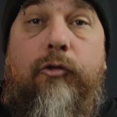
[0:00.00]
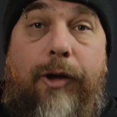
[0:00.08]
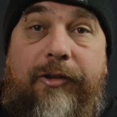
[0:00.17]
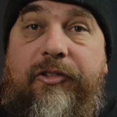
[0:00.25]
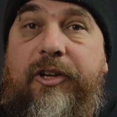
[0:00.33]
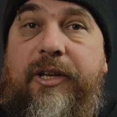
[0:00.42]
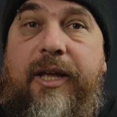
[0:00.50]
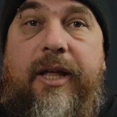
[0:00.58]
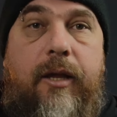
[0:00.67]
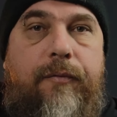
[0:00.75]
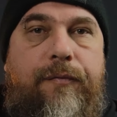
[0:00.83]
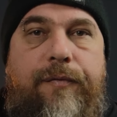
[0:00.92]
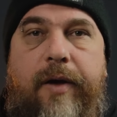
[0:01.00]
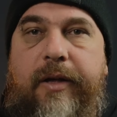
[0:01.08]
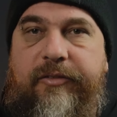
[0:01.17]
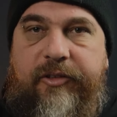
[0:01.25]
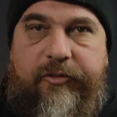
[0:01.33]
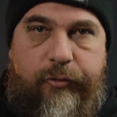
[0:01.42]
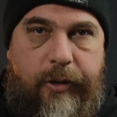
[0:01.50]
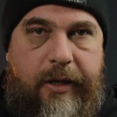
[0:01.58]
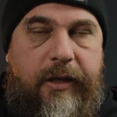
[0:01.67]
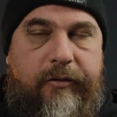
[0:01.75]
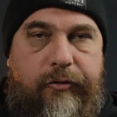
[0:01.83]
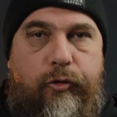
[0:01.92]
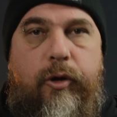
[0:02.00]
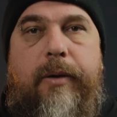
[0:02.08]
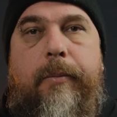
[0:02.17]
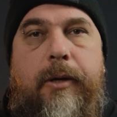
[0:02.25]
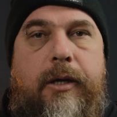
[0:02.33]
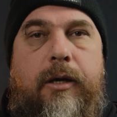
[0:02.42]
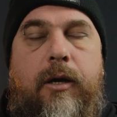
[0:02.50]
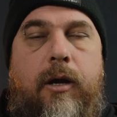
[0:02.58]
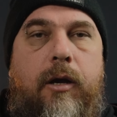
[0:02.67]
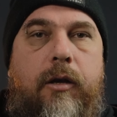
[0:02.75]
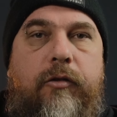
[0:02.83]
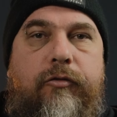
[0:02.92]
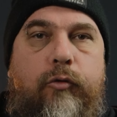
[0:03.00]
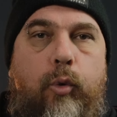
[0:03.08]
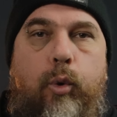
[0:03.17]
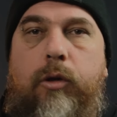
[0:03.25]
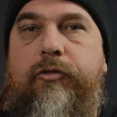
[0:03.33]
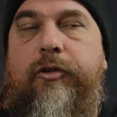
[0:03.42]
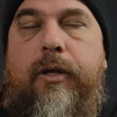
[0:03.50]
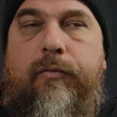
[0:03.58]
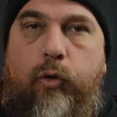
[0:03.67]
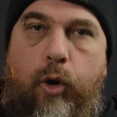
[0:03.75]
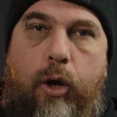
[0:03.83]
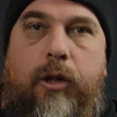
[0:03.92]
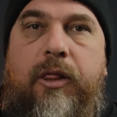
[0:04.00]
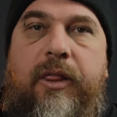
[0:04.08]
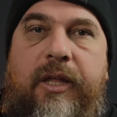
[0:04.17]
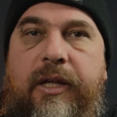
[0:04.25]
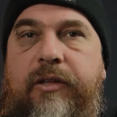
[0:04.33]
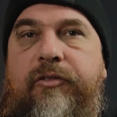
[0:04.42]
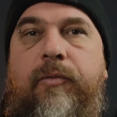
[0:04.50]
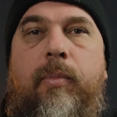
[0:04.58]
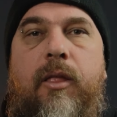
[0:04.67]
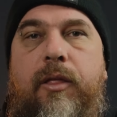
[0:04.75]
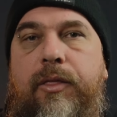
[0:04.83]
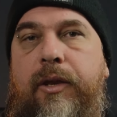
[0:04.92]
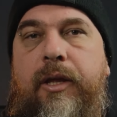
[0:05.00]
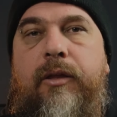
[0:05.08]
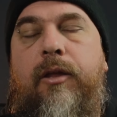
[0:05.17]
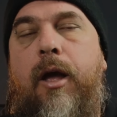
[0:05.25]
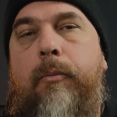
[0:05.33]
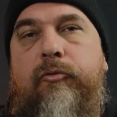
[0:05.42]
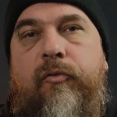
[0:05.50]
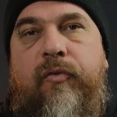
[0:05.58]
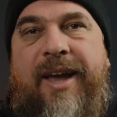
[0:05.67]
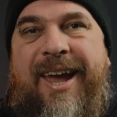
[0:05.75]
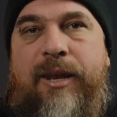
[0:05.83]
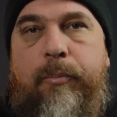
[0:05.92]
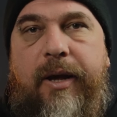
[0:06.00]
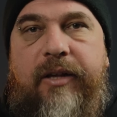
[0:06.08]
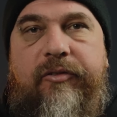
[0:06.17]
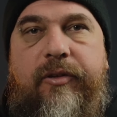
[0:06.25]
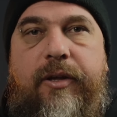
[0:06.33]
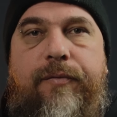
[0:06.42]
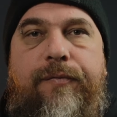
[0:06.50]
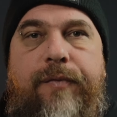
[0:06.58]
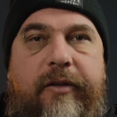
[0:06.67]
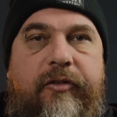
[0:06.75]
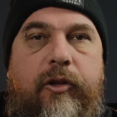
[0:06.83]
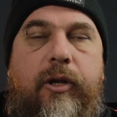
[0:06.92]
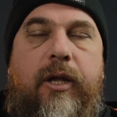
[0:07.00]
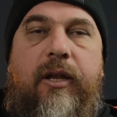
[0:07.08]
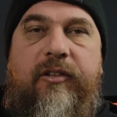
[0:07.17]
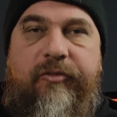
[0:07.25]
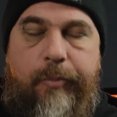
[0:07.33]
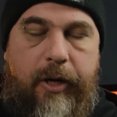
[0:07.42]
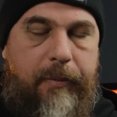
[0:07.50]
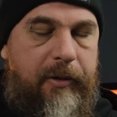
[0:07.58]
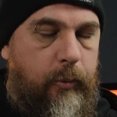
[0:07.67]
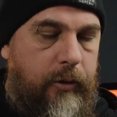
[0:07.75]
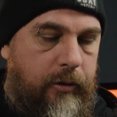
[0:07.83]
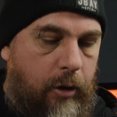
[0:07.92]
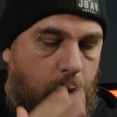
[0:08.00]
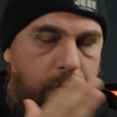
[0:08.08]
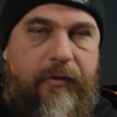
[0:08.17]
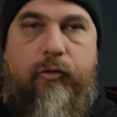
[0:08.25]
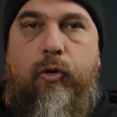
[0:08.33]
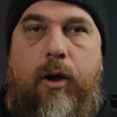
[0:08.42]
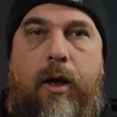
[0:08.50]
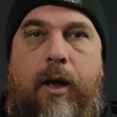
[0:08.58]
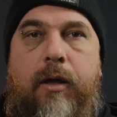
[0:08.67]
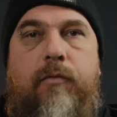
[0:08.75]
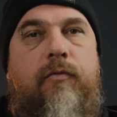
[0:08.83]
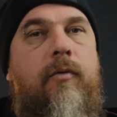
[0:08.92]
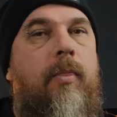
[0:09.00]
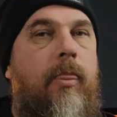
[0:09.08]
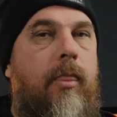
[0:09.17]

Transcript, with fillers: As you can hear, that fuzz is really extremely distorted. So you've got these three types of gain-based effects that you can experiment with: overdrive,